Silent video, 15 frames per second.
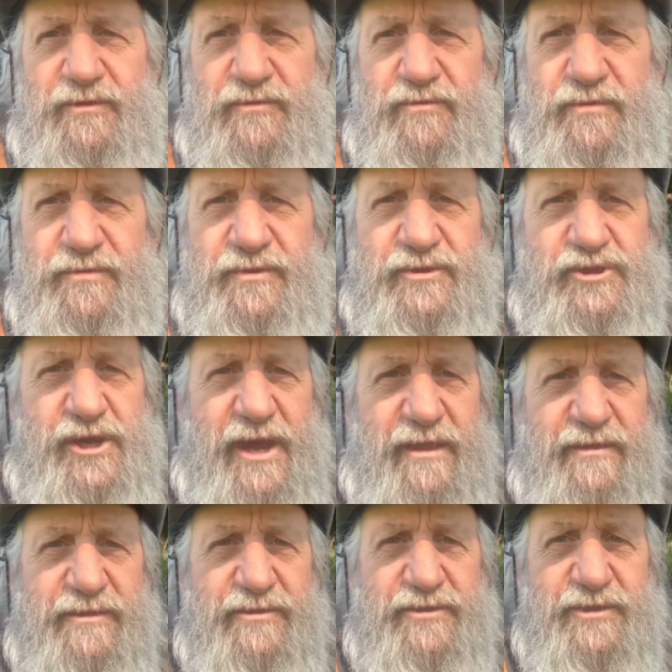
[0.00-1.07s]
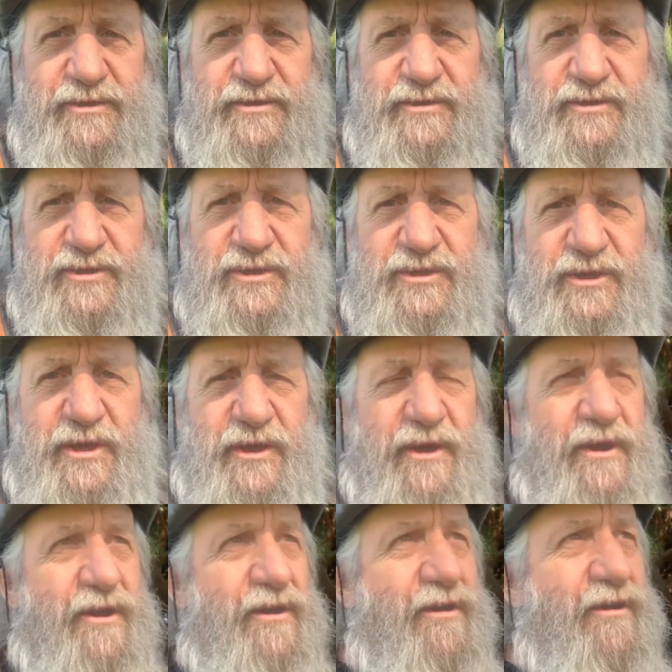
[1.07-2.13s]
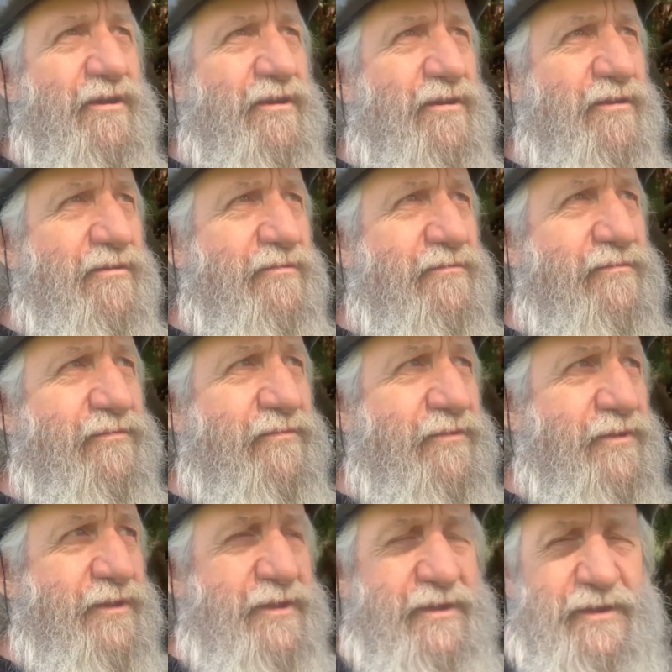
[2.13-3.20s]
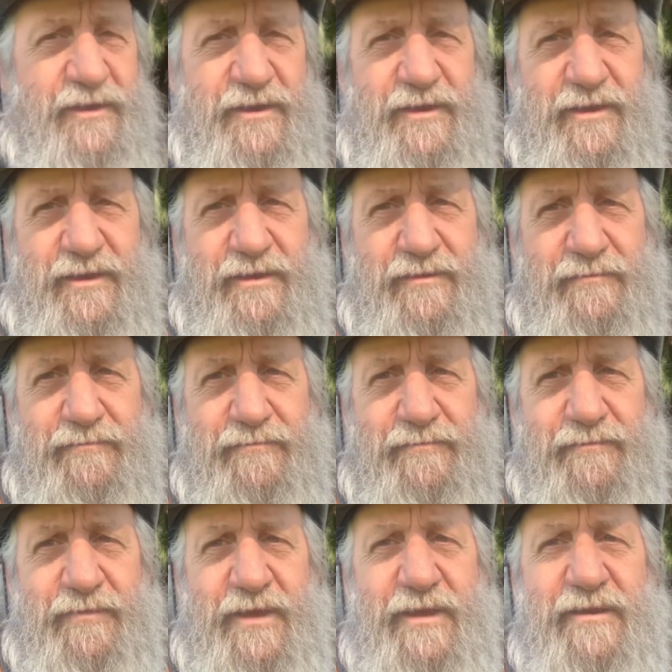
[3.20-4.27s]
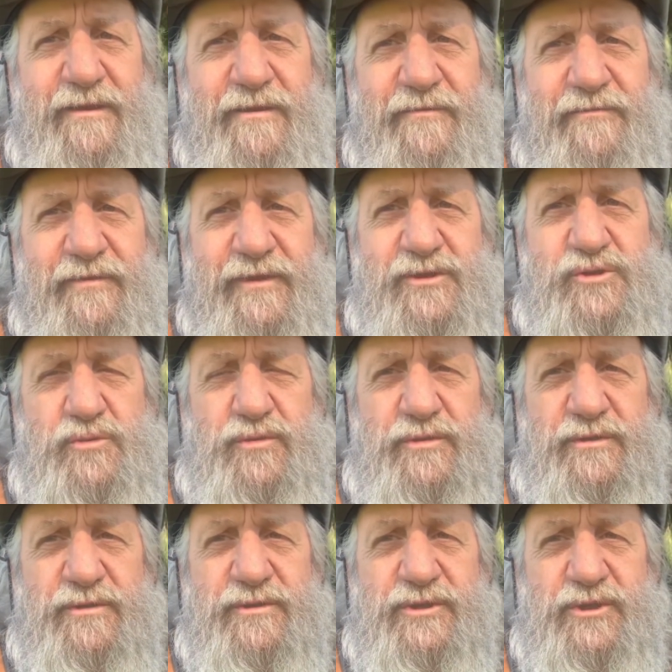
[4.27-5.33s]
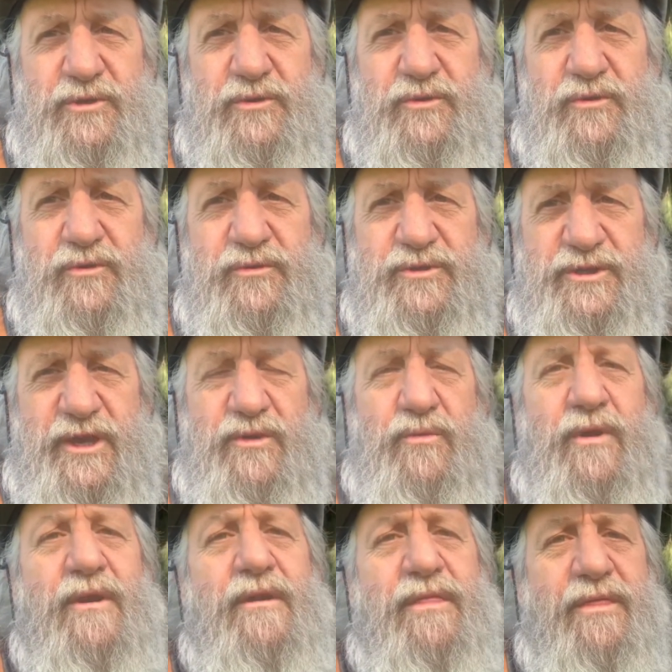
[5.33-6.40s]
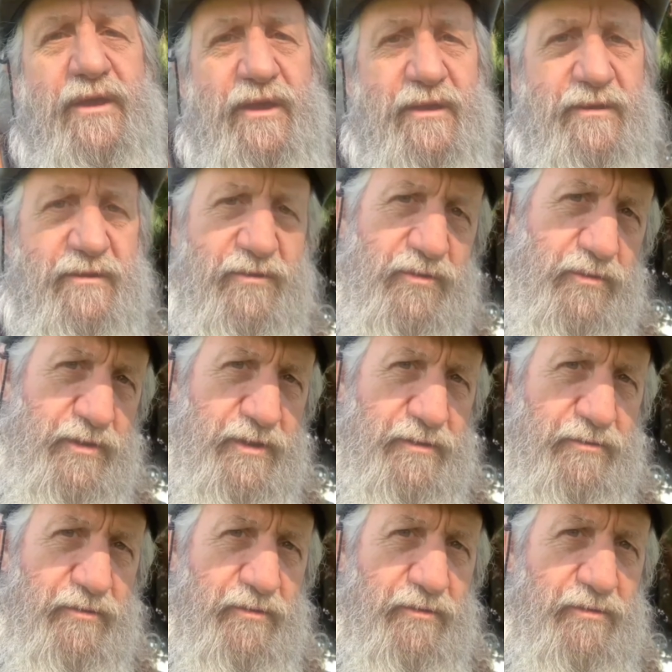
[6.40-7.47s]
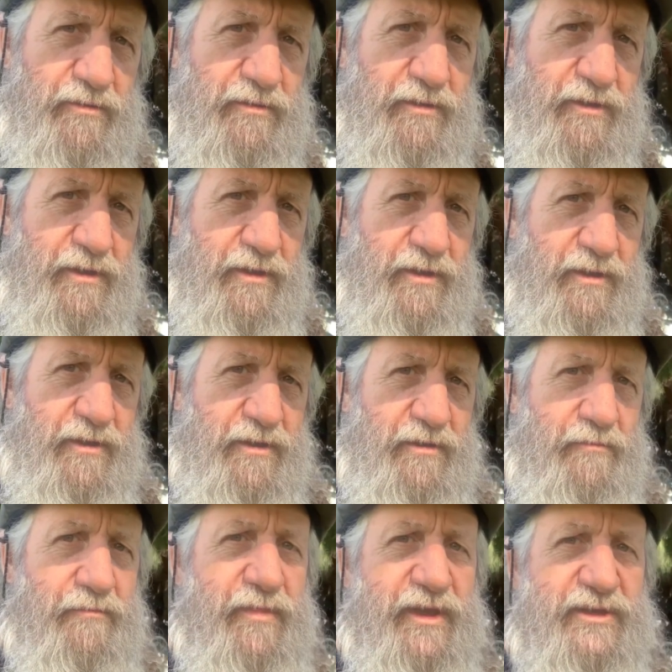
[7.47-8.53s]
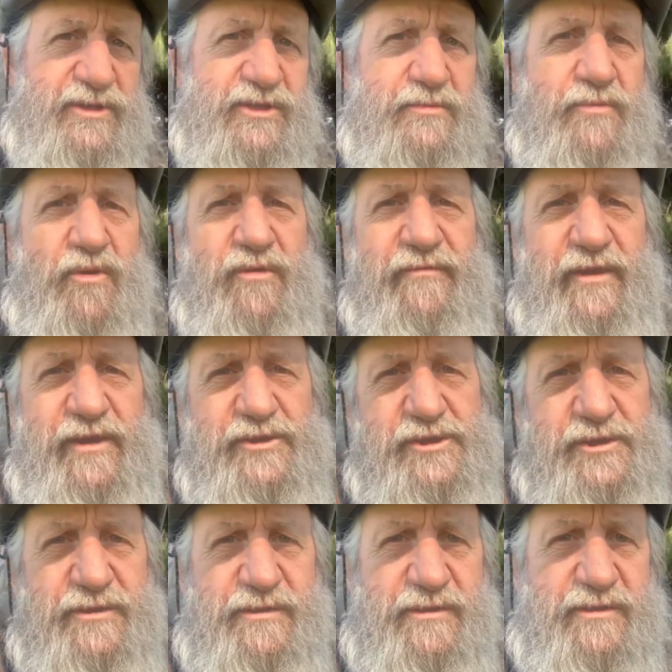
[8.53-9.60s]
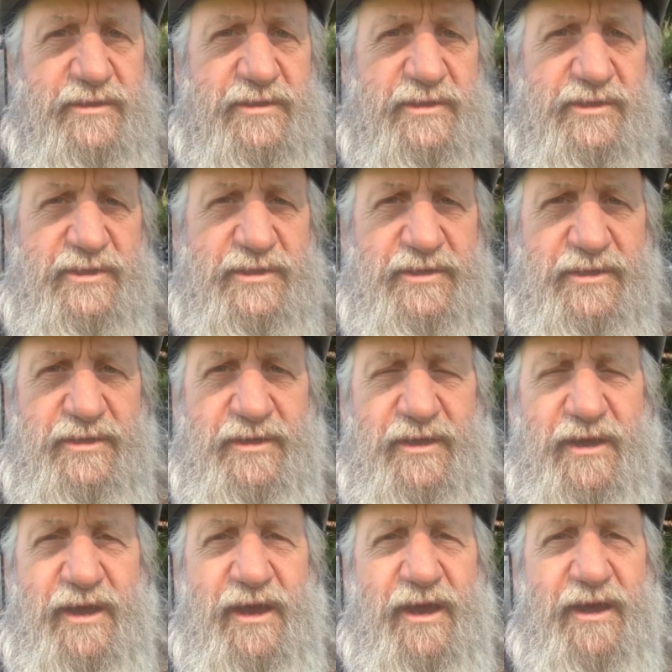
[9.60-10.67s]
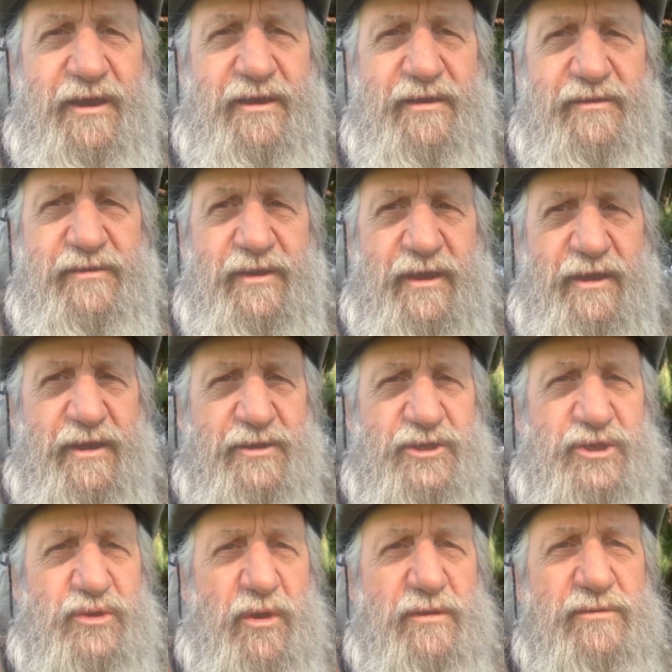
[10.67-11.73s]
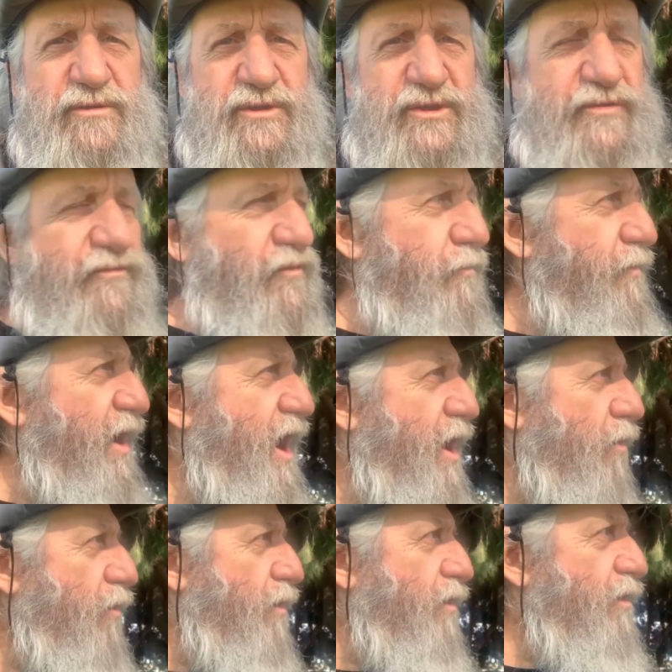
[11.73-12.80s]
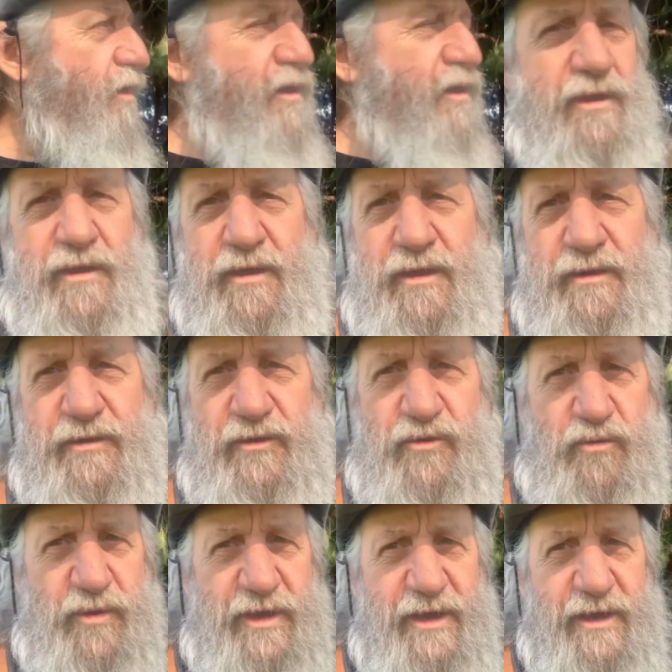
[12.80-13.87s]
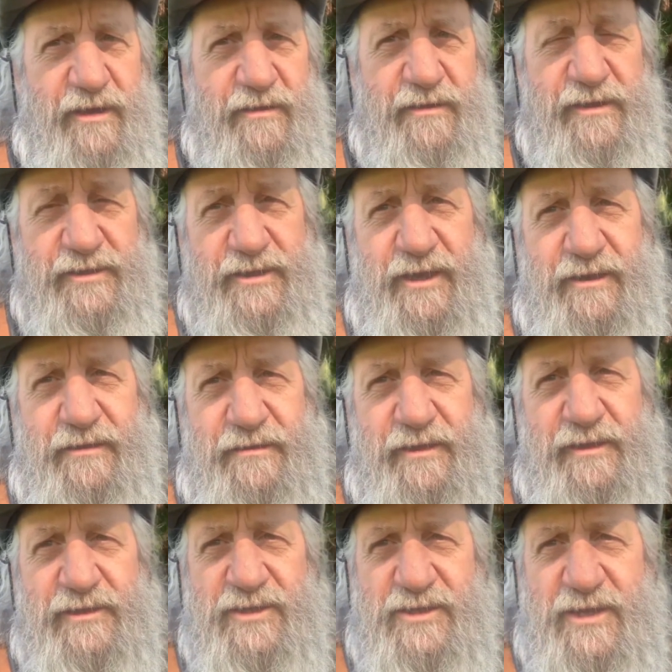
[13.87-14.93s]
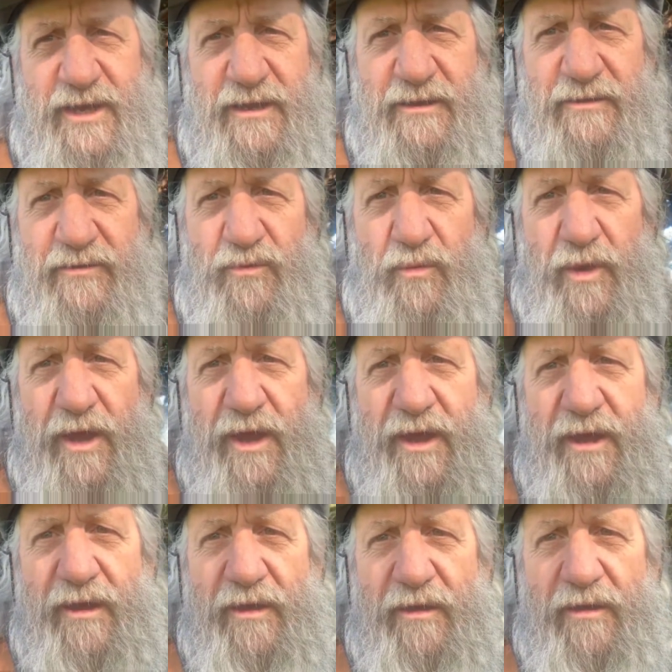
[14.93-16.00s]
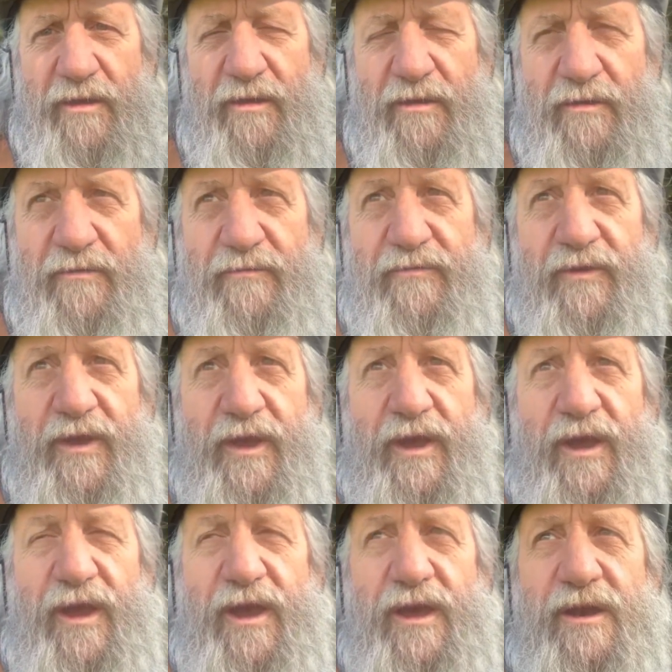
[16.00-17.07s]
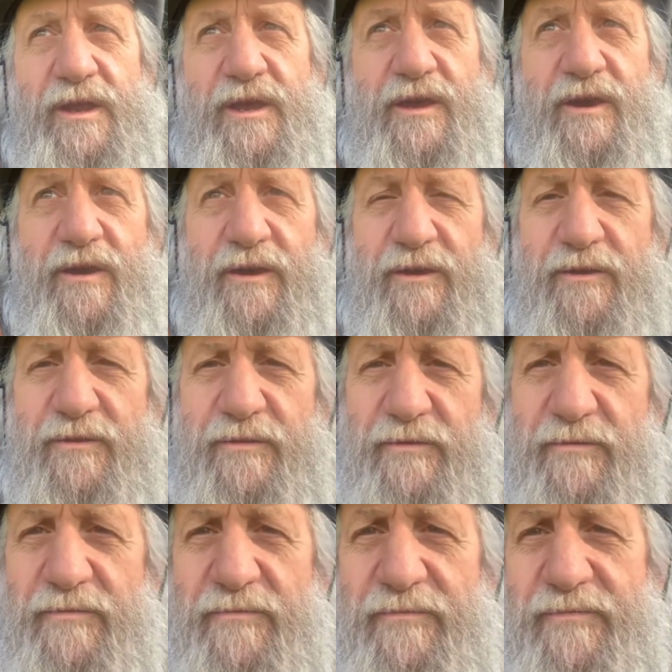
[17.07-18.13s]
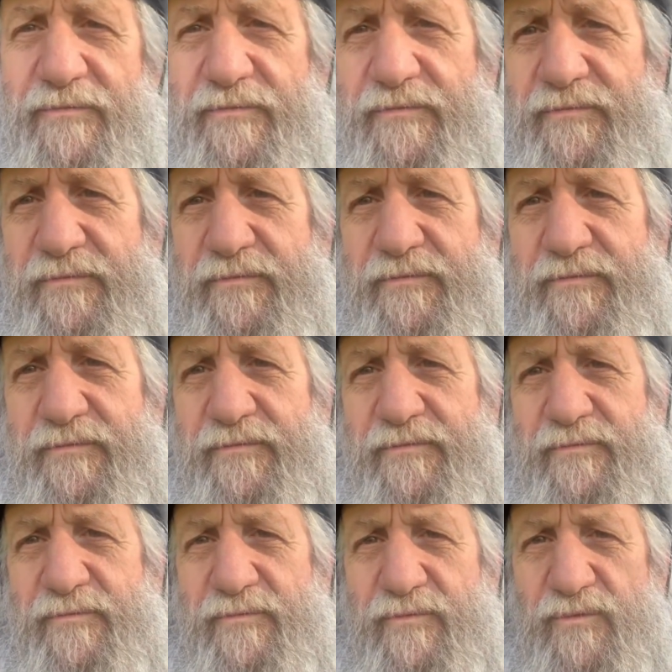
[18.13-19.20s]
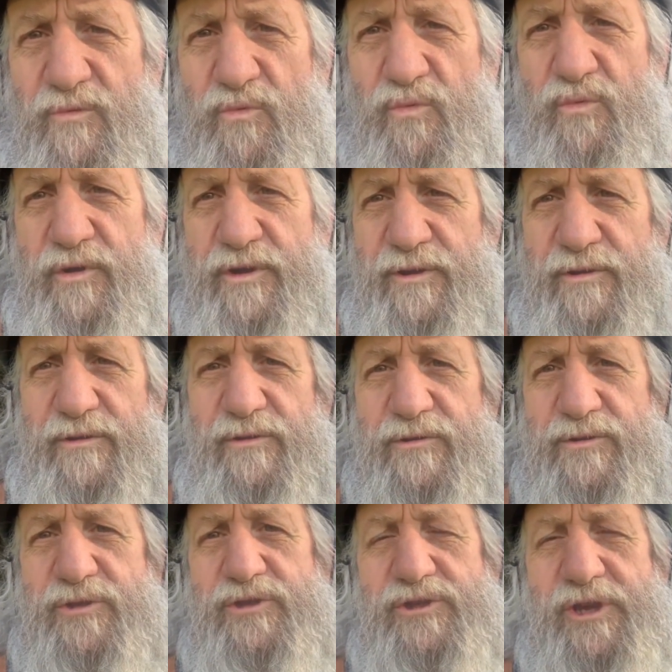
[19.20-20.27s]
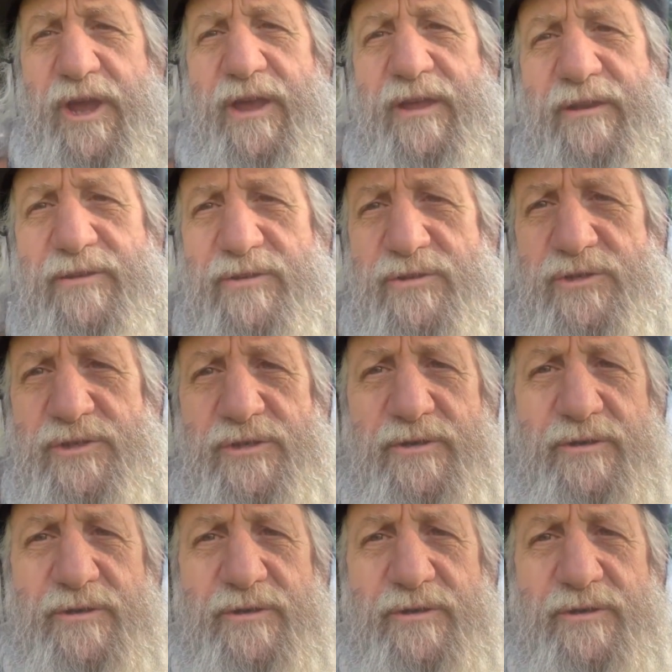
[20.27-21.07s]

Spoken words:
with the challenges of individuals who say one thing and do another, mixed motivations and struggles for power and greed. These kind of things stand in the way of any kind of real change